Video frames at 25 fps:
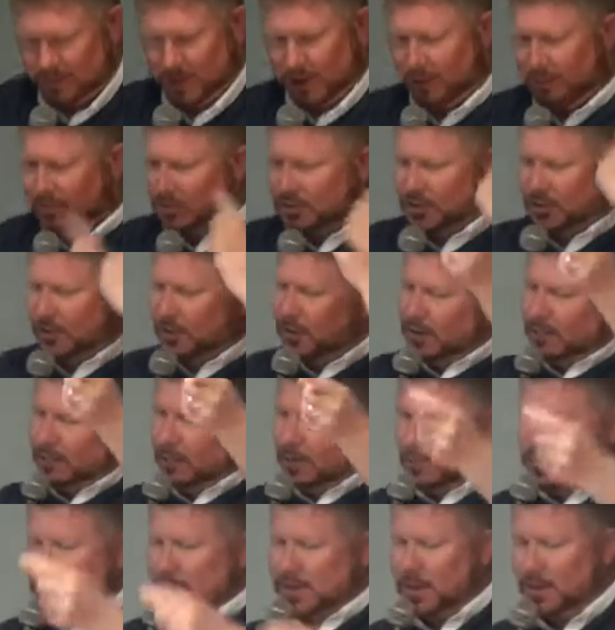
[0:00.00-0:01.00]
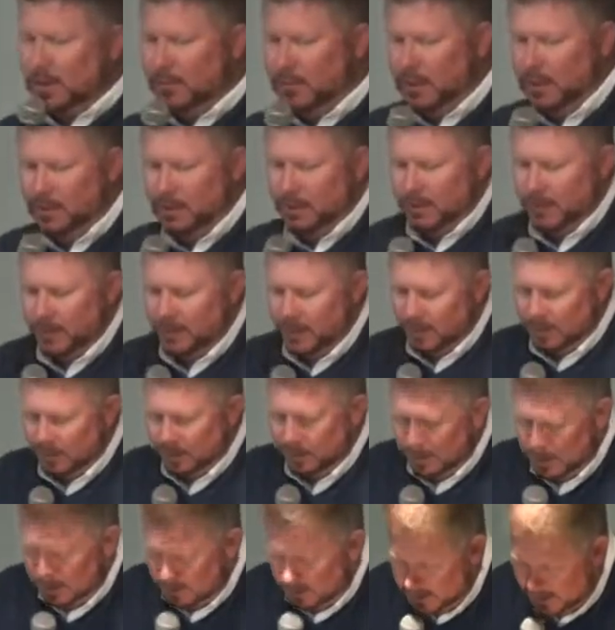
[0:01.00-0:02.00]
God was showing him what was coming.
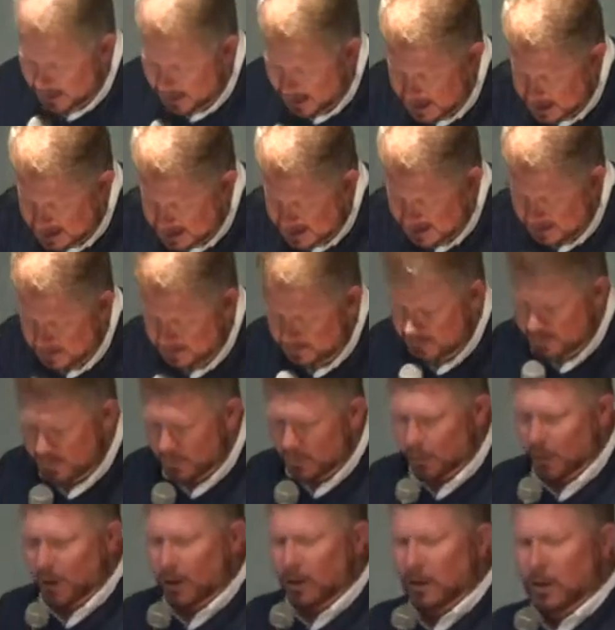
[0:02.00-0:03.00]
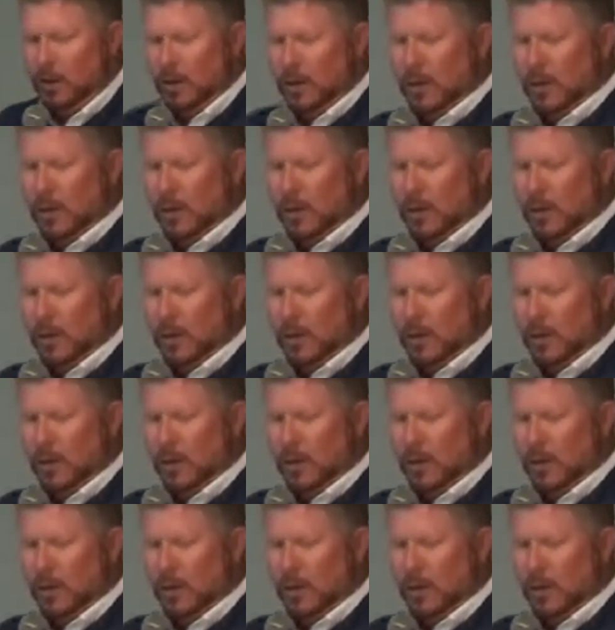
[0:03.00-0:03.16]
And they hated him for it.